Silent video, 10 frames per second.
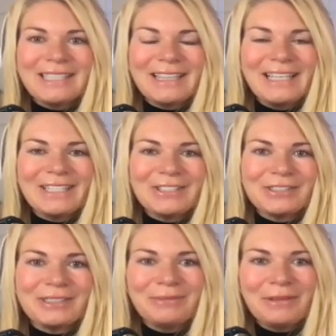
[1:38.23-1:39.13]
I think it's
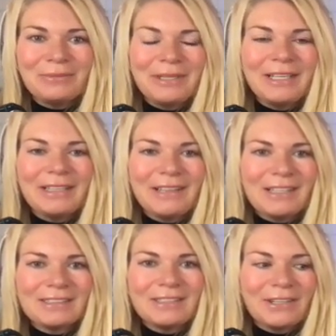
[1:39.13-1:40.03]
just sometimes we can get
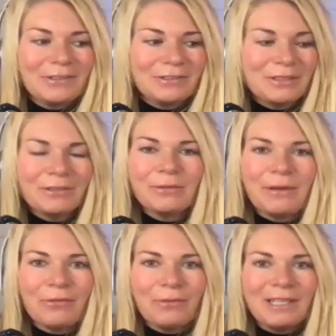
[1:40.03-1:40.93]
lost in our own zones. We
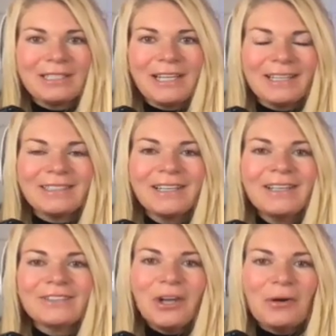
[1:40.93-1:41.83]
have to reconnect.
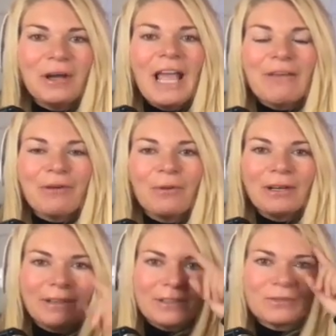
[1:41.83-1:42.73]
So if we're one
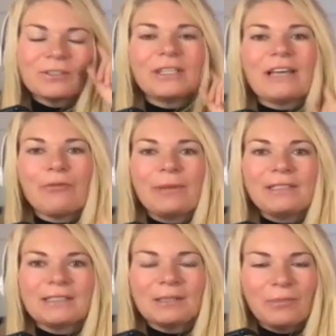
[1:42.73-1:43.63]
of those, which I think
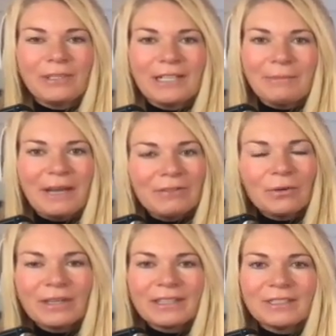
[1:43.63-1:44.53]
everybody's at some point in time, I have a
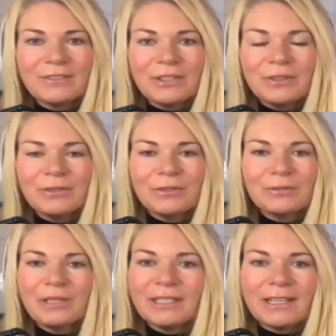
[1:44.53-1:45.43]
quick list for you to
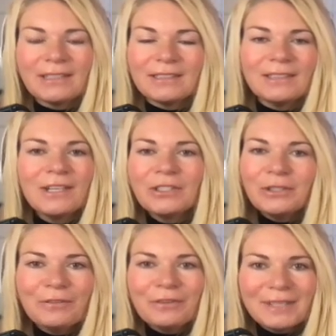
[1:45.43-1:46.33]
reconnect and
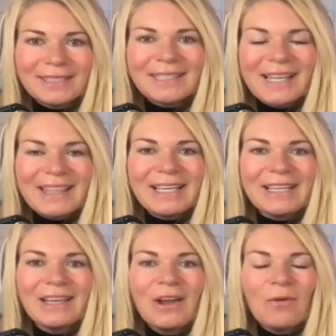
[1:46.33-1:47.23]
do a few things that I
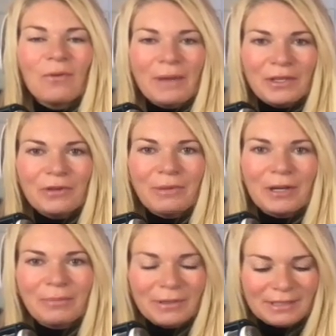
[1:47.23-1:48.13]
think will make you a
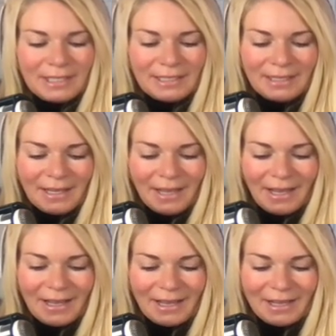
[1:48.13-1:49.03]
better person.
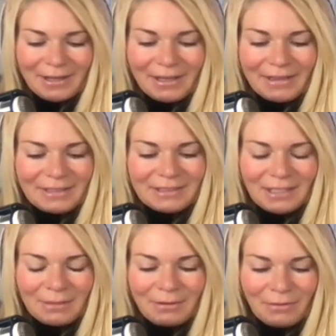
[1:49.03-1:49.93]
And this is all
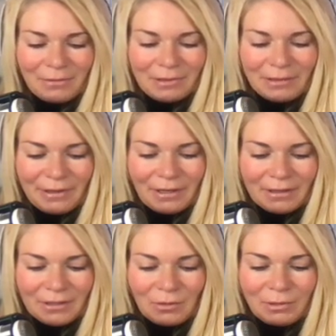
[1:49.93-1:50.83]
coming from a really great
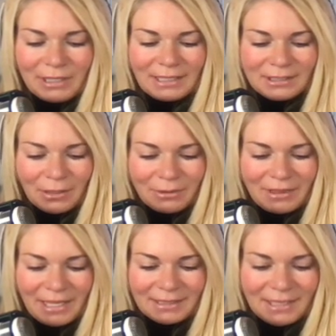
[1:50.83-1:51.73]
article. But let's start with
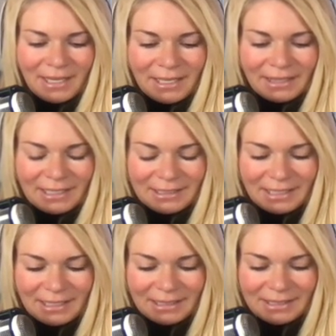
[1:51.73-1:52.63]
this. This
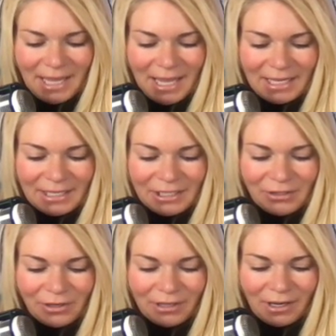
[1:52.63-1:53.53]
is a
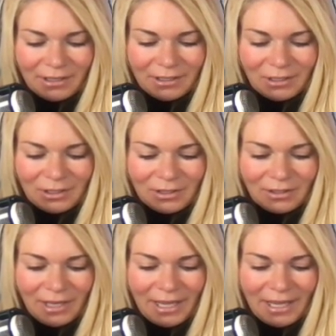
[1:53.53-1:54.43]
New York
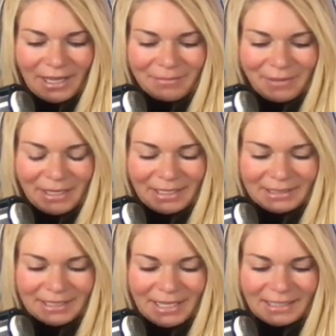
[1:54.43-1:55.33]
article, and it
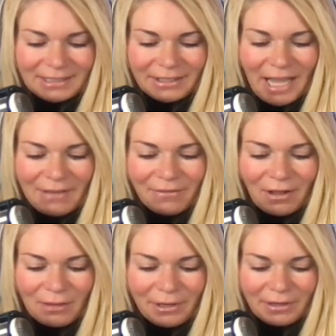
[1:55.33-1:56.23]
says nearly half of
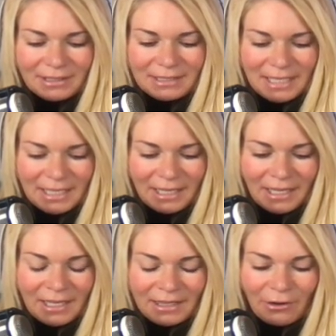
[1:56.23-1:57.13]
all Americans think
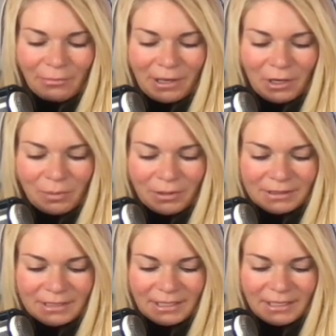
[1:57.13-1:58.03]
they're a better
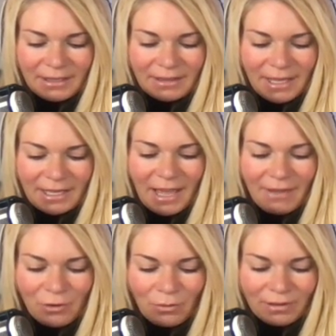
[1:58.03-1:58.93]
person than
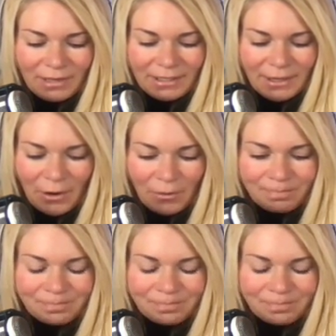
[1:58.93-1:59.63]
everyone they know.